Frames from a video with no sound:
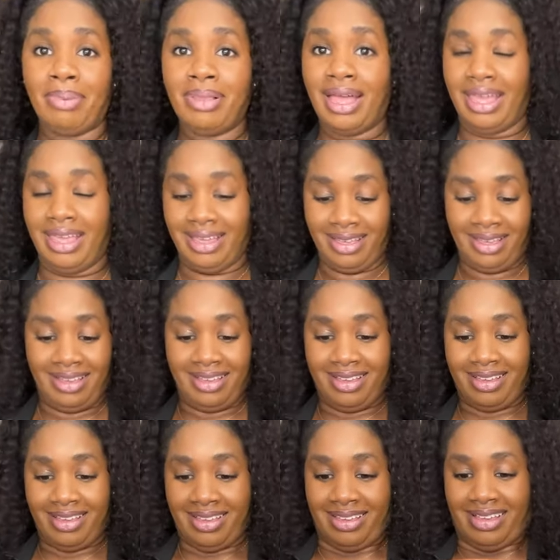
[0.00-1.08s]
playing.
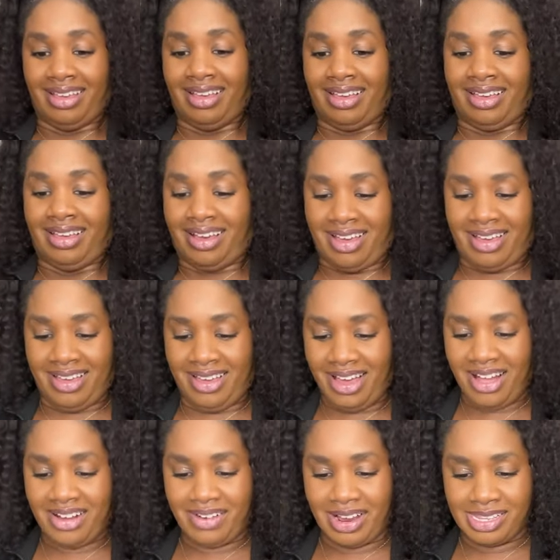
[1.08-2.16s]

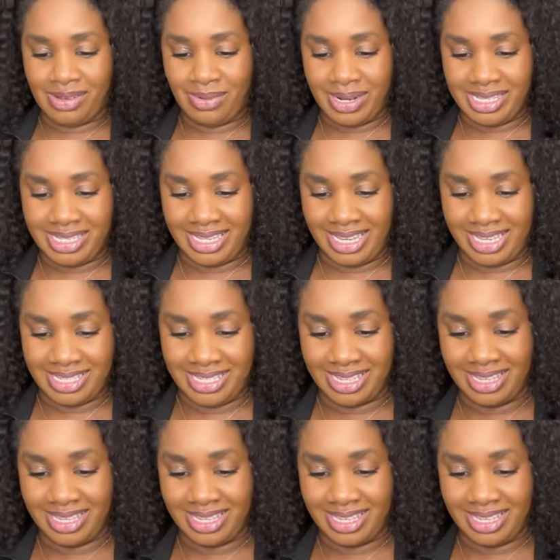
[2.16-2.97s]
All right. So what is this?